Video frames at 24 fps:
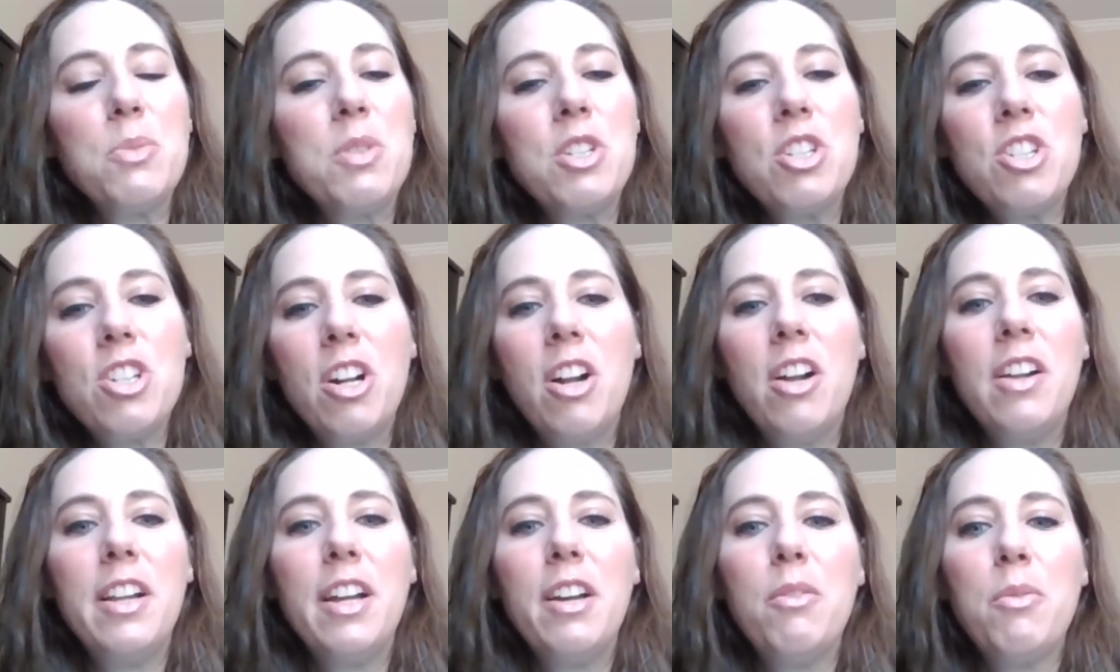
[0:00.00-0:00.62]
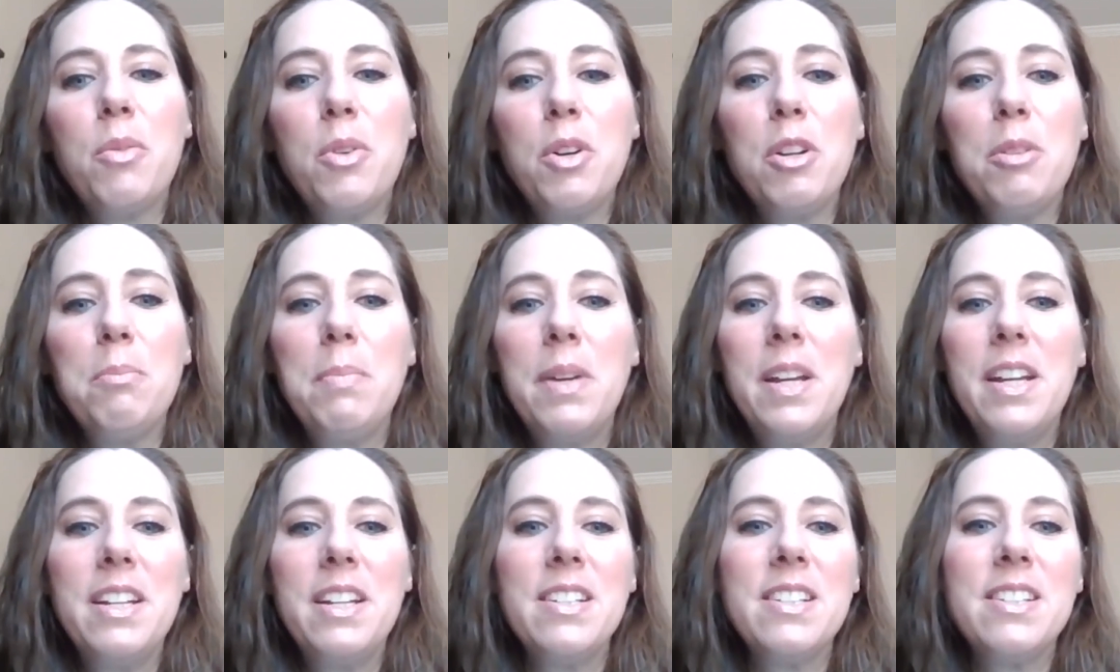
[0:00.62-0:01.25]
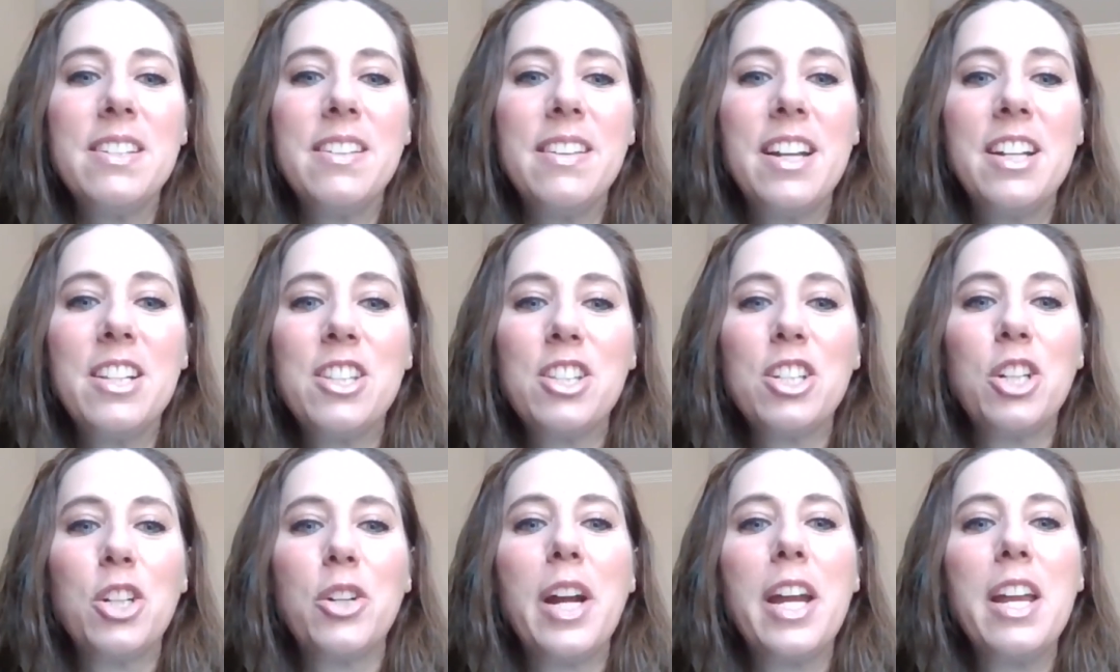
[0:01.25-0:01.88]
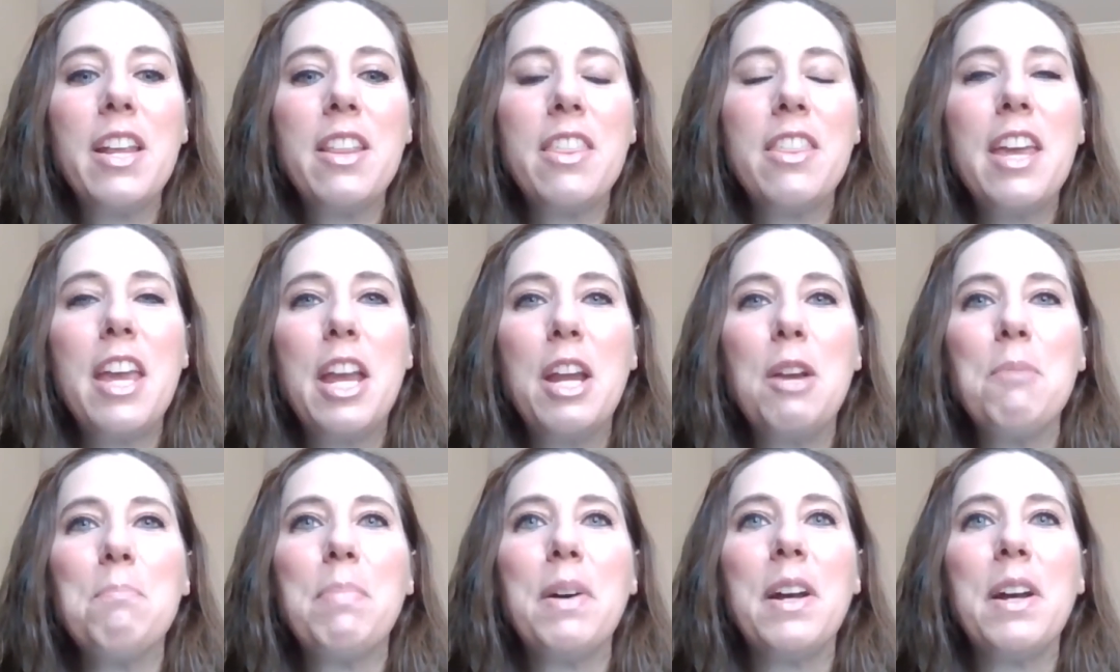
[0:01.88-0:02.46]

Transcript: We should all have world peace, and that's a great thing.